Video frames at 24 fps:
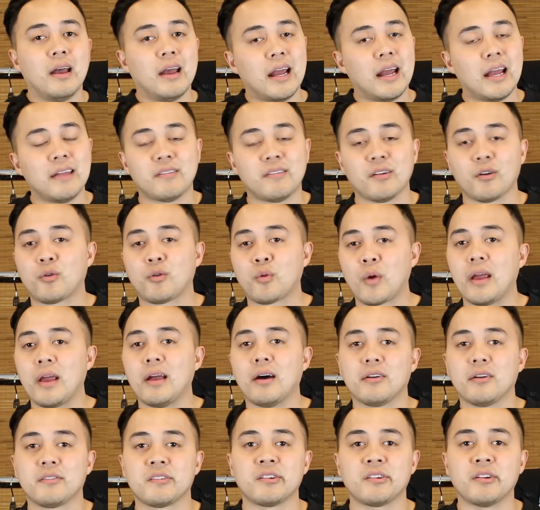it's a great
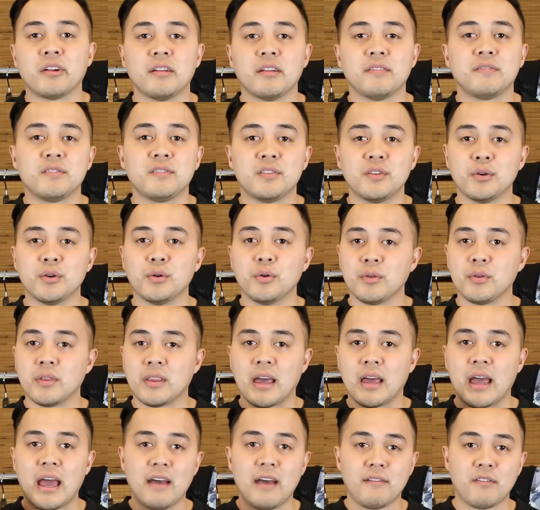alternative to
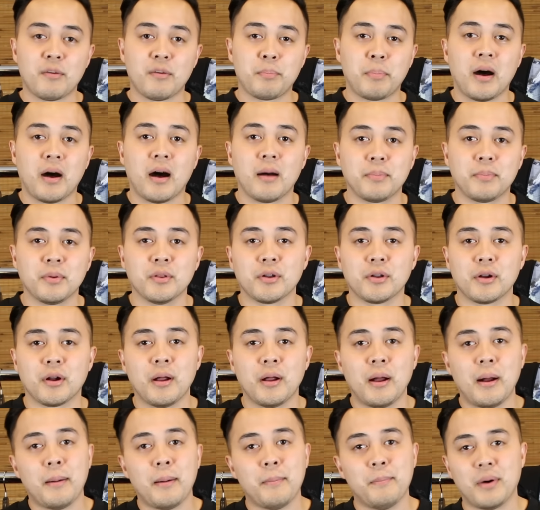the ever
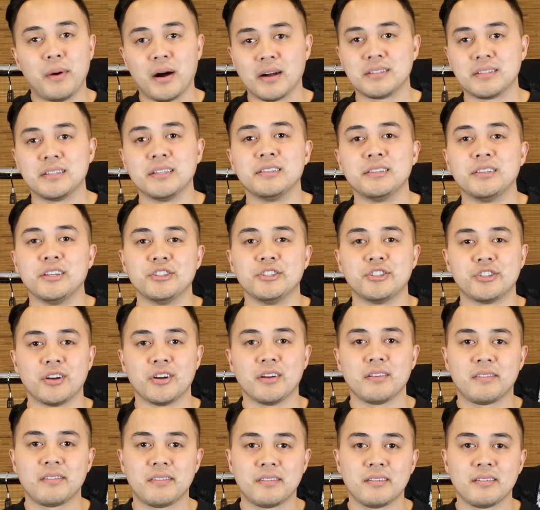popular boxy
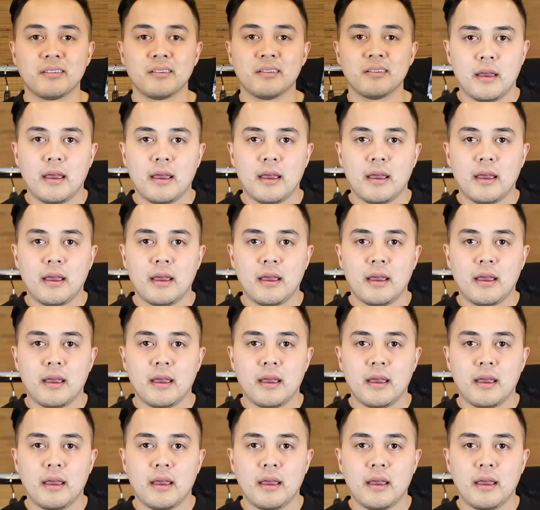t-shirts.